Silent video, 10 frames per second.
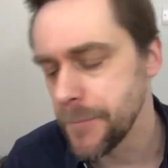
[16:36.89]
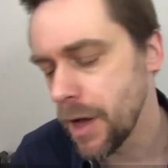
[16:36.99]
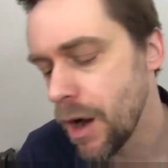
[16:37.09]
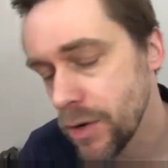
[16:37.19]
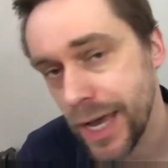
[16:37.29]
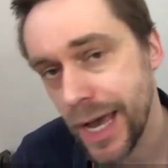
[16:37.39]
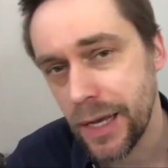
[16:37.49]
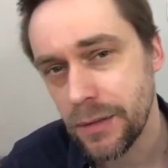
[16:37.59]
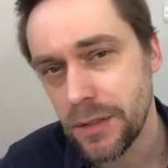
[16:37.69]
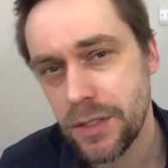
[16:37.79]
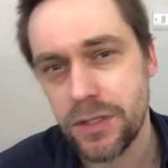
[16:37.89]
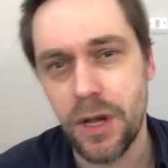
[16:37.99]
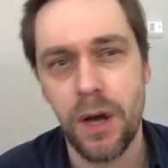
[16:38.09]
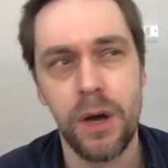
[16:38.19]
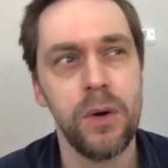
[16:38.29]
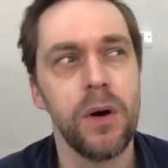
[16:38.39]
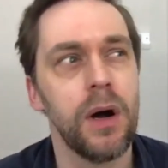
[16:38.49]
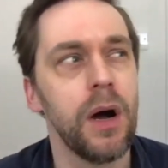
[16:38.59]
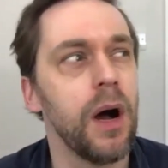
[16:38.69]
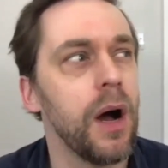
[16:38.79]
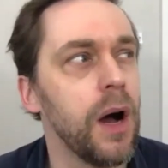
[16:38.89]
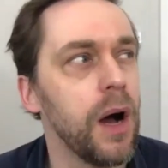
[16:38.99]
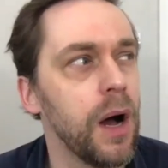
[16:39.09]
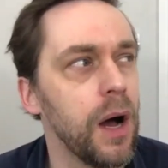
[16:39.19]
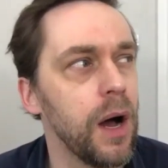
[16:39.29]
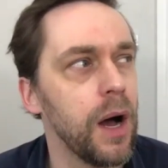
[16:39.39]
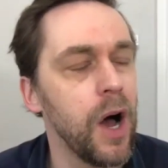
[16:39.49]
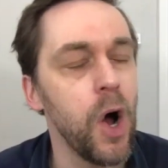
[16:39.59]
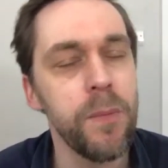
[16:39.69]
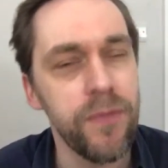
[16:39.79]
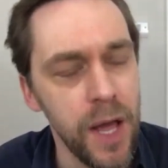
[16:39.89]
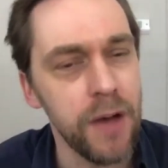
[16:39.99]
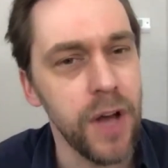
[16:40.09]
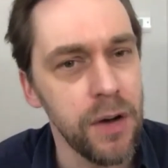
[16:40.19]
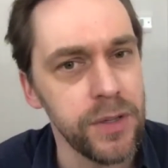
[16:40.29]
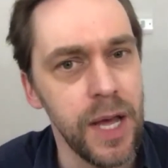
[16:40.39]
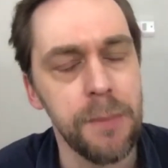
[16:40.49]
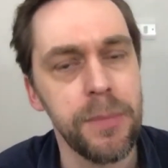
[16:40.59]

Okay, so hopefully I've covered that,